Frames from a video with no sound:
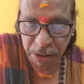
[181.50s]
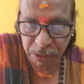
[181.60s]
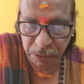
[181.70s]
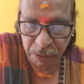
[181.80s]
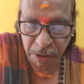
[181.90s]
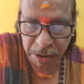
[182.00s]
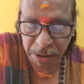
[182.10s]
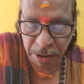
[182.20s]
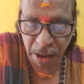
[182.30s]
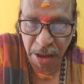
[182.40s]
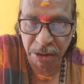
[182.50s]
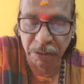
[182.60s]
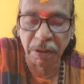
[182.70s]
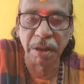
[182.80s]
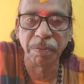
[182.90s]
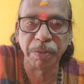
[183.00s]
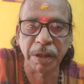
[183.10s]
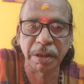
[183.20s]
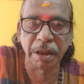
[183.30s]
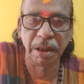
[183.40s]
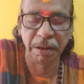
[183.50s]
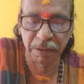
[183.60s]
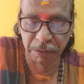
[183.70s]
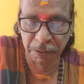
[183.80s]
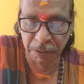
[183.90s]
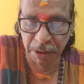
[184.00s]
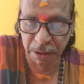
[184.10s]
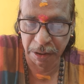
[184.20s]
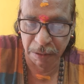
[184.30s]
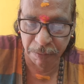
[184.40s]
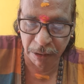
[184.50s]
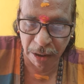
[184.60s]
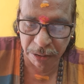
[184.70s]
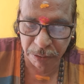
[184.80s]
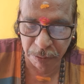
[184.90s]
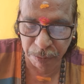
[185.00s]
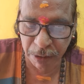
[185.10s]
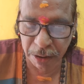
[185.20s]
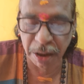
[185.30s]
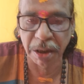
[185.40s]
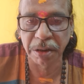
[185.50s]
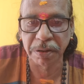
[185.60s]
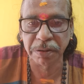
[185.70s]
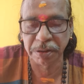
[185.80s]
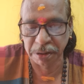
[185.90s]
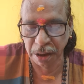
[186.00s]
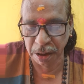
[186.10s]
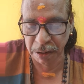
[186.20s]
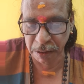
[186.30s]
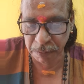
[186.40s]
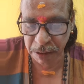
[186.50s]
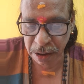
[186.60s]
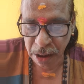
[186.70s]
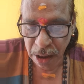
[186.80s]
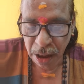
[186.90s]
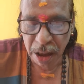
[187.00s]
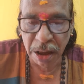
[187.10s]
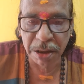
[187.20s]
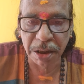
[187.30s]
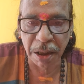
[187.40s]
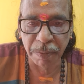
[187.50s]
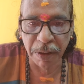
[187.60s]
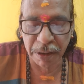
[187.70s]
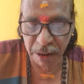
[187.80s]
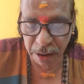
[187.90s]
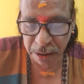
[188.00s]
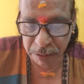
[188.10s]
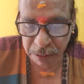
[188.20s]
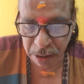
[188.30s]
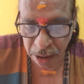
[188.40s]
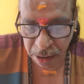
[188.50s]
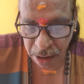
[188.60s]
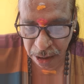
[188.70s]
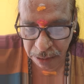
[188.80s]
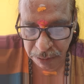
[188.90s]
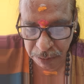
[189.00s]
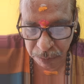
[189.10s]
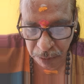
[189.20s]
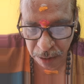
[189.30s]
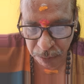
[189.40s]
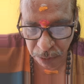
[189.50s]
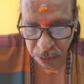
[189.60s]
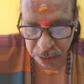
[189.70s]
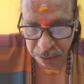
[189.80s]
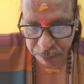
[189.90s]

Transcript: List two, List three. List one pertaining to union government, List two pertaining to state government, List three pertaining to concurrent unit for both.